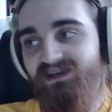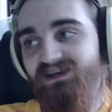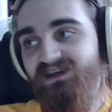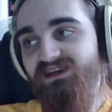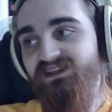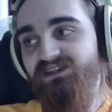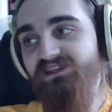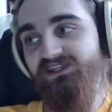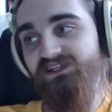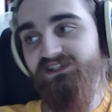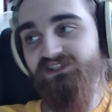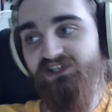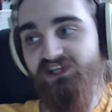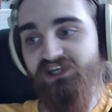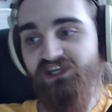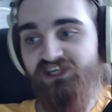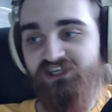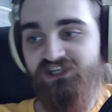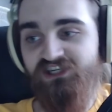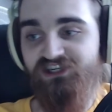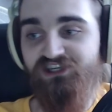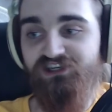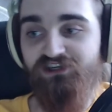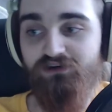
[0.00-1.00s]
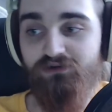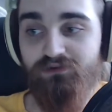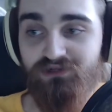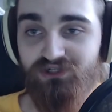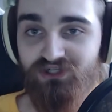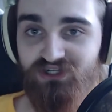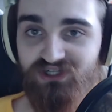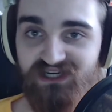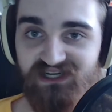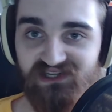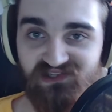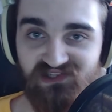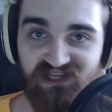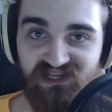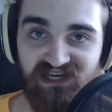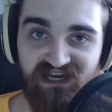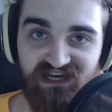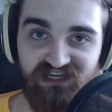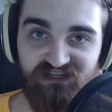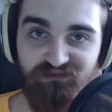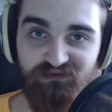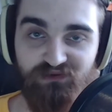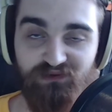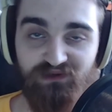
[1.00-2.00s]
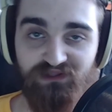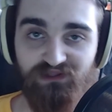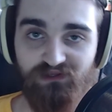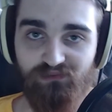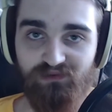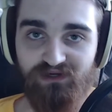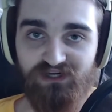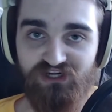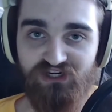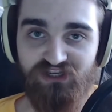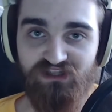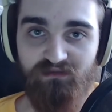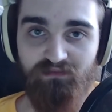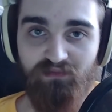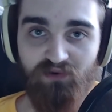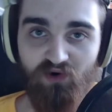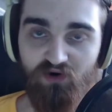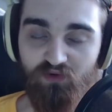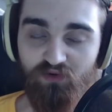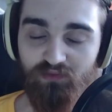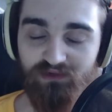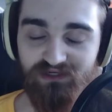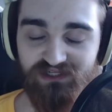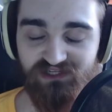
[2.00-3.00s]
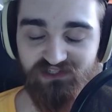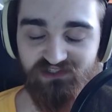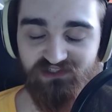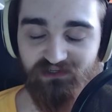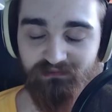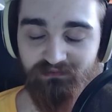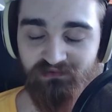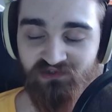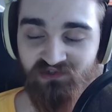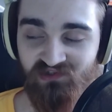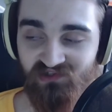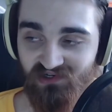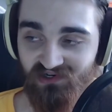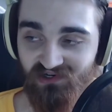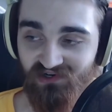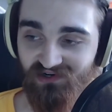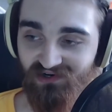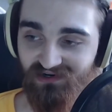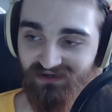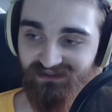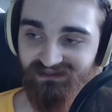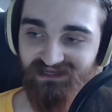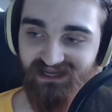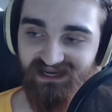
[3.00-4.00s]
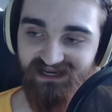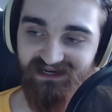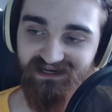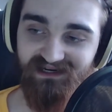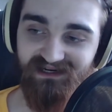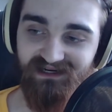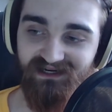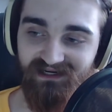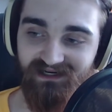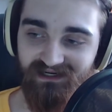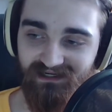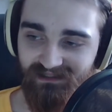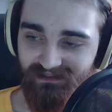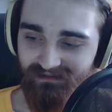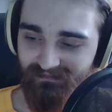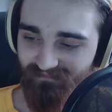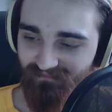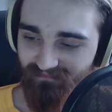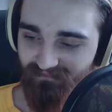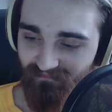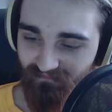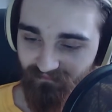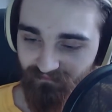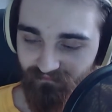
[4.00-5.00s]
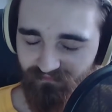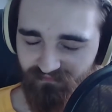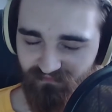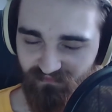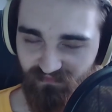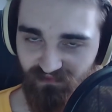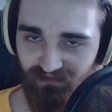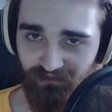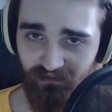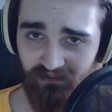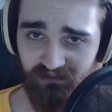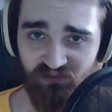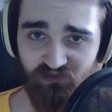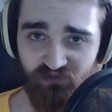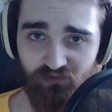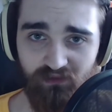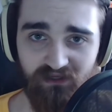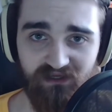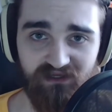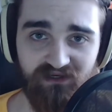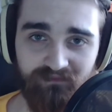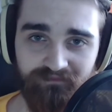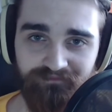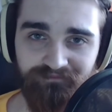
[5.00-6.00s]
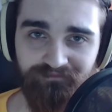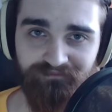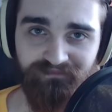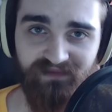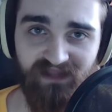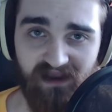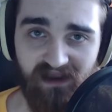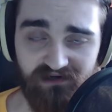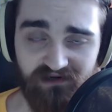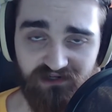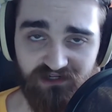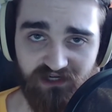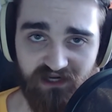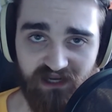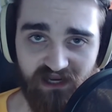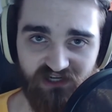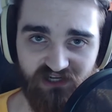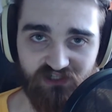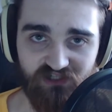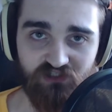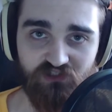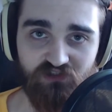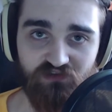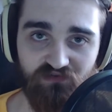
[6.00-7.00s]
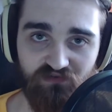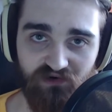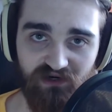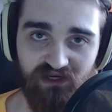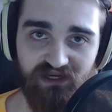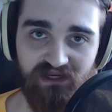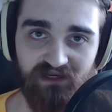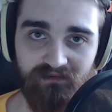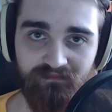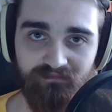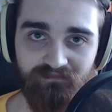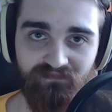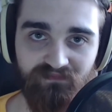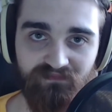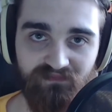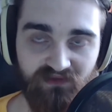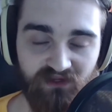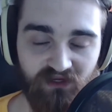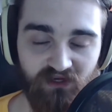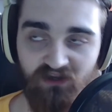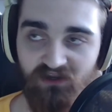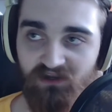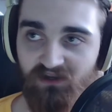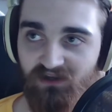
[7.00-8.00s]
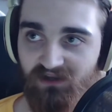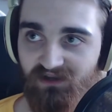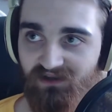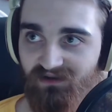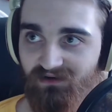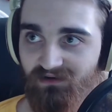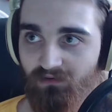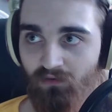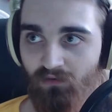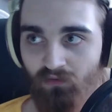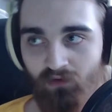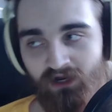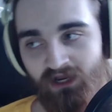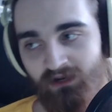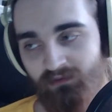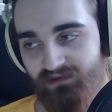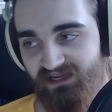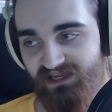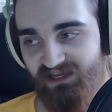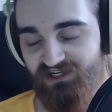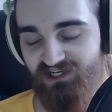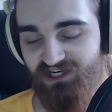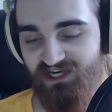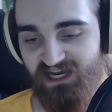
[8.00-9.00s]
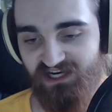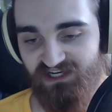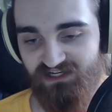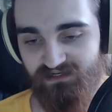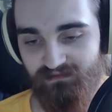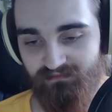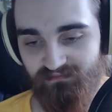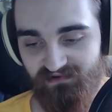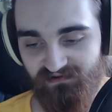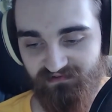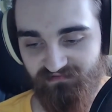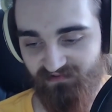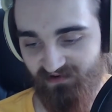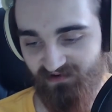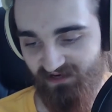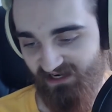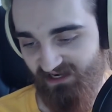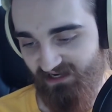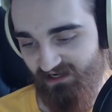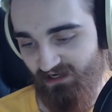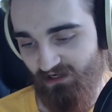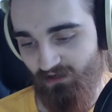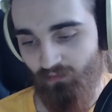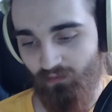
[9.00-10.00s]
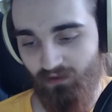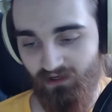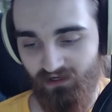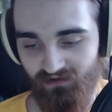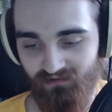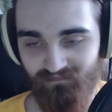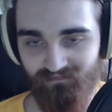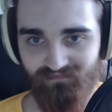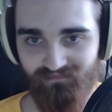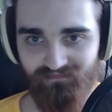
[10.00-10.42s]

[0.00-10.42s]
There's a huge disconnect between the rich and the poor, which is absurd. Like, look at Sweden. Education's free. Why would education be free? Well,